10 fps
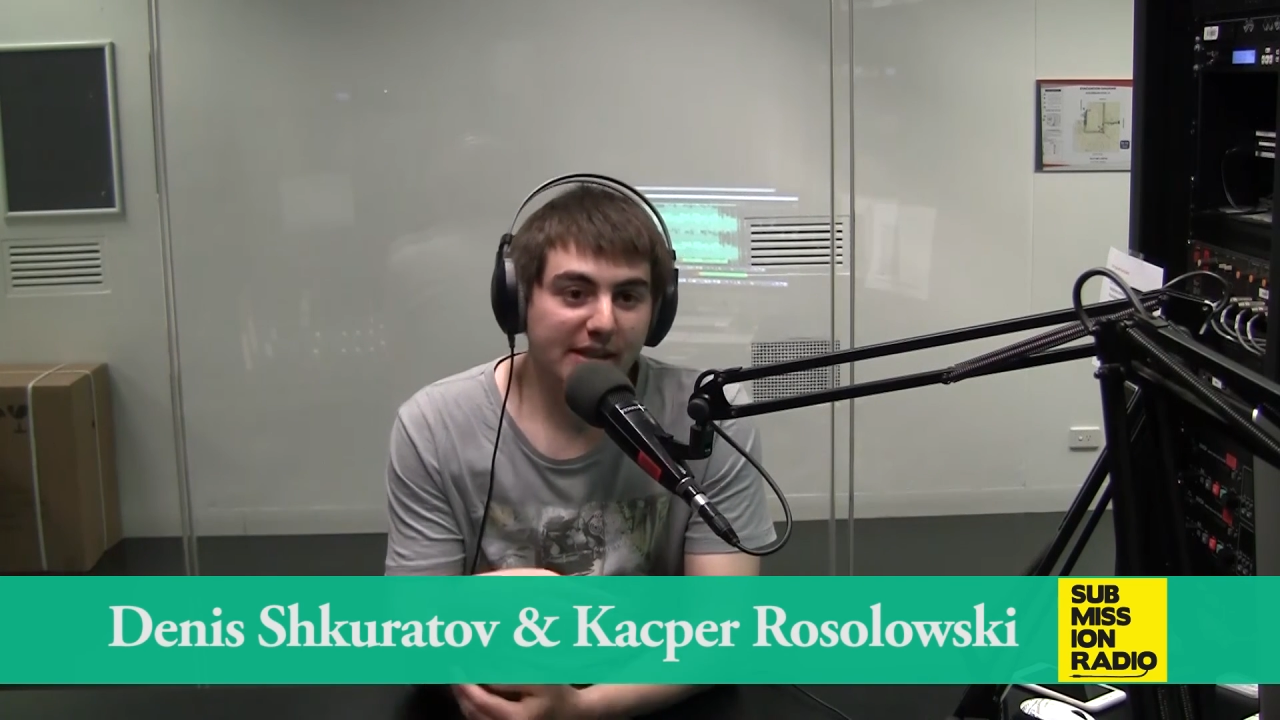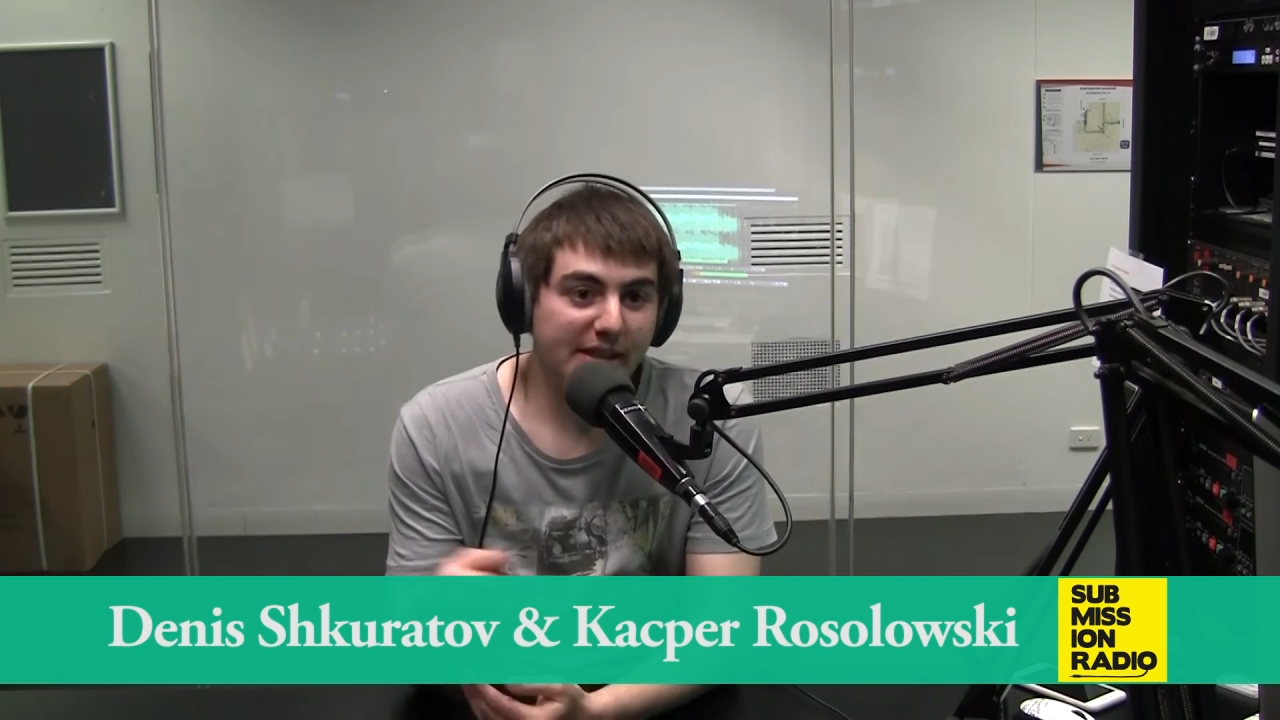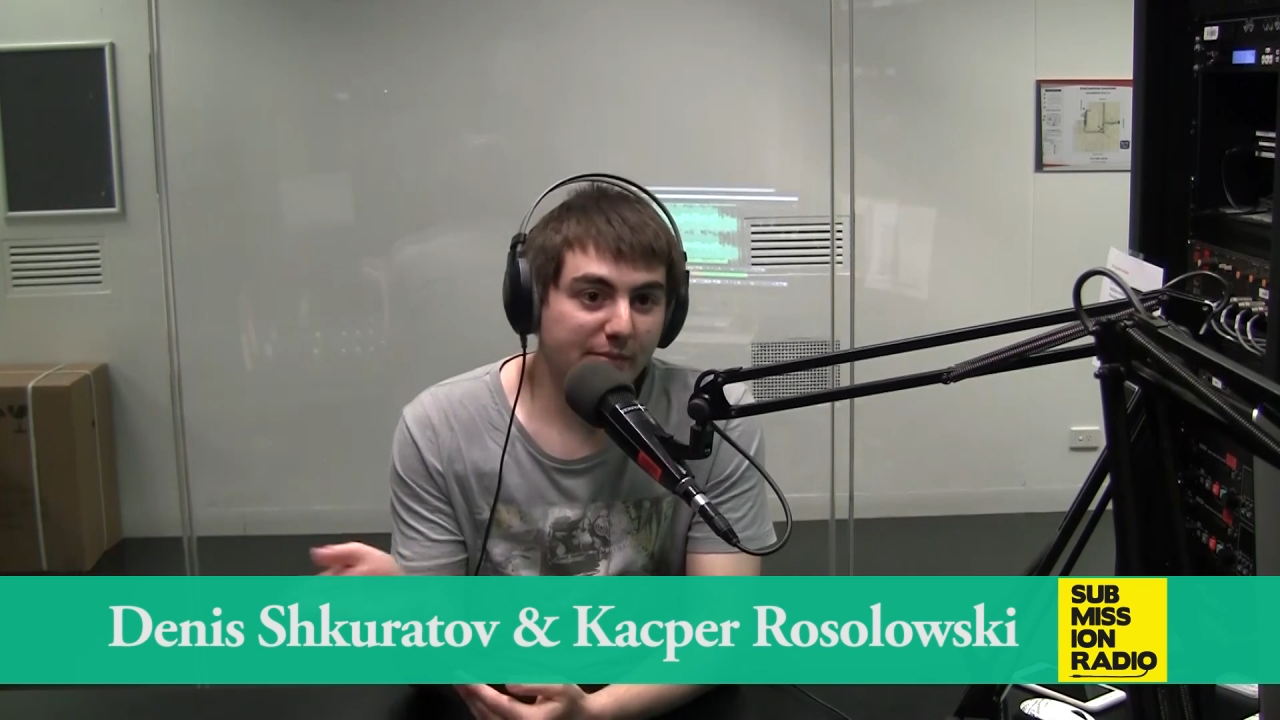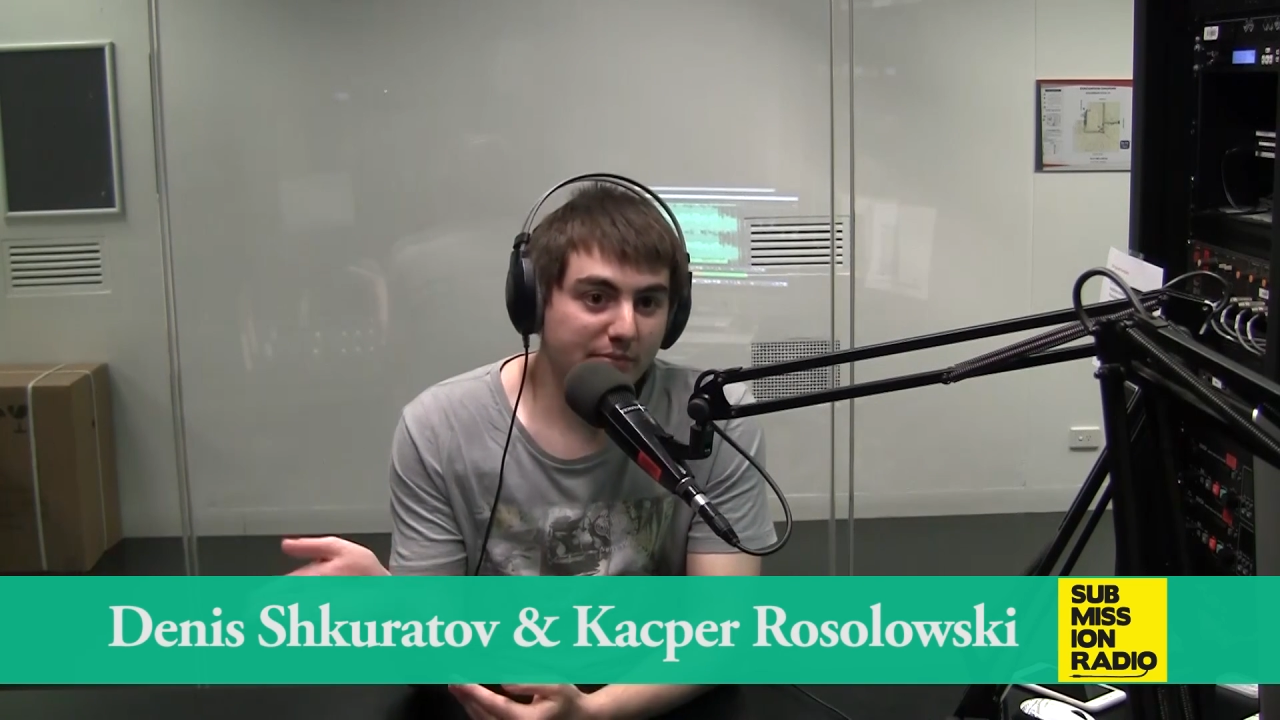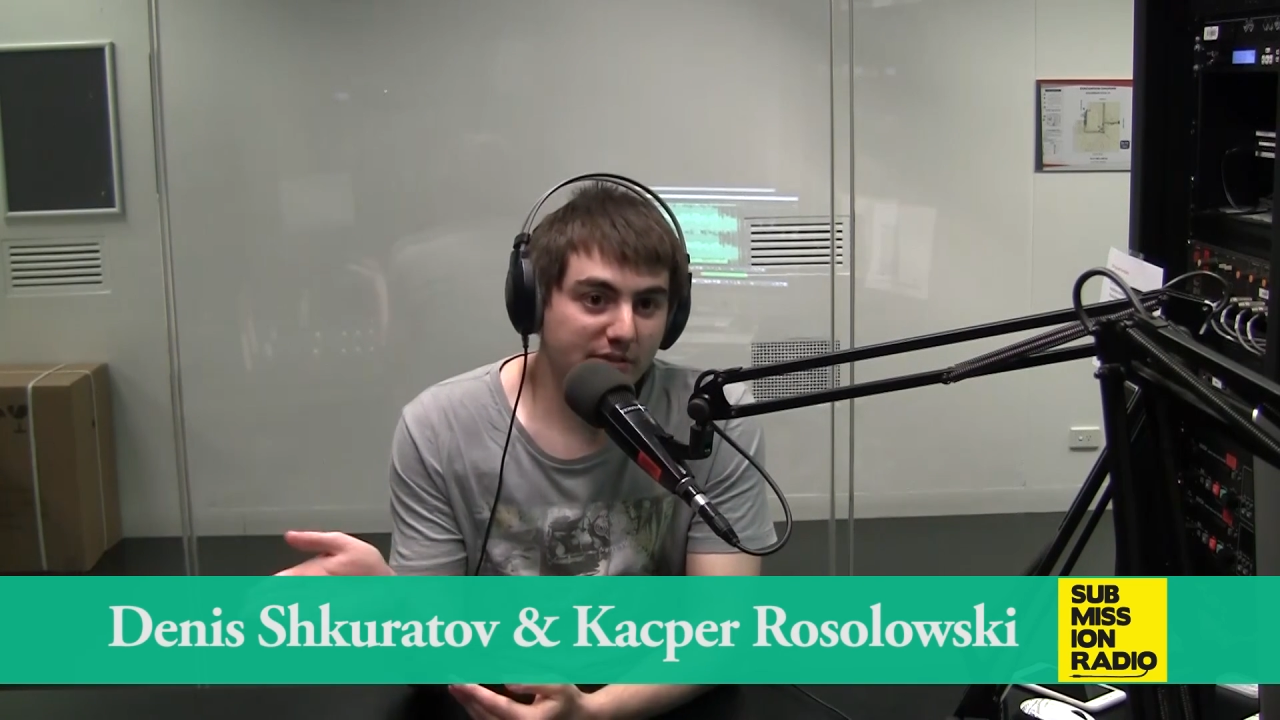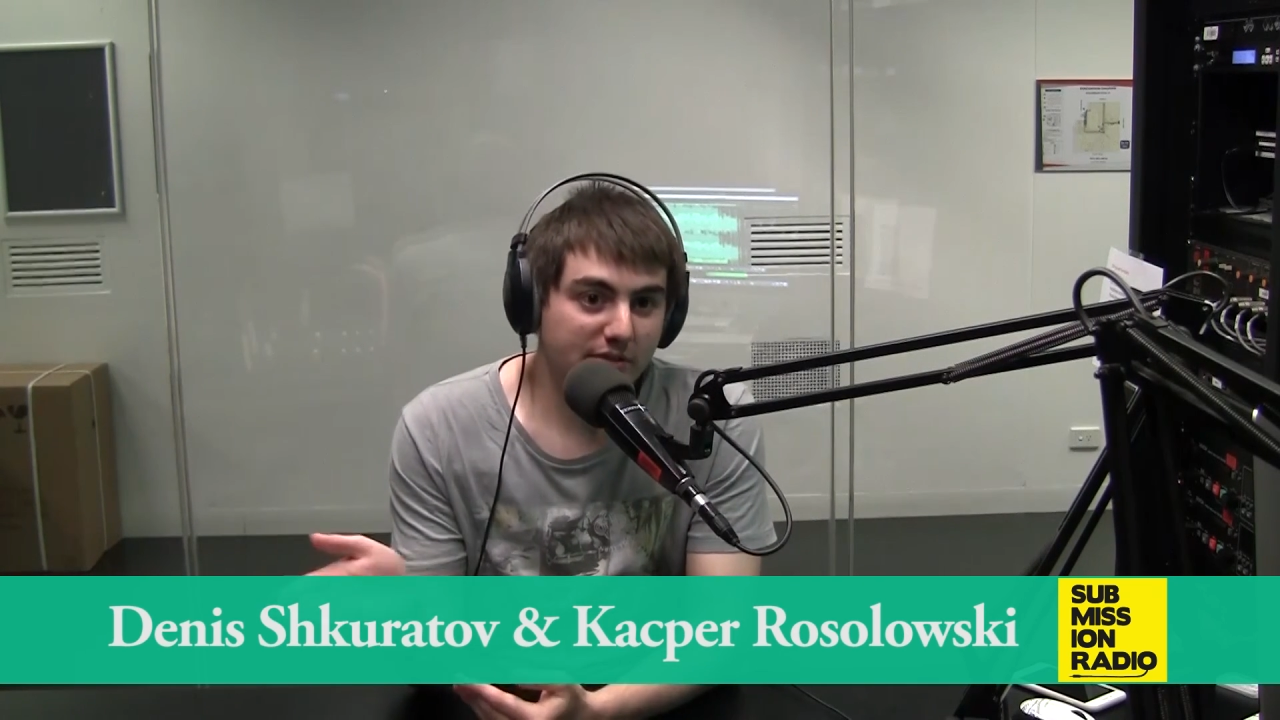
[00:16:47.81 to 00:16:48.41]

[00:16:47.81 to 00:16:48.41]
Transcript: he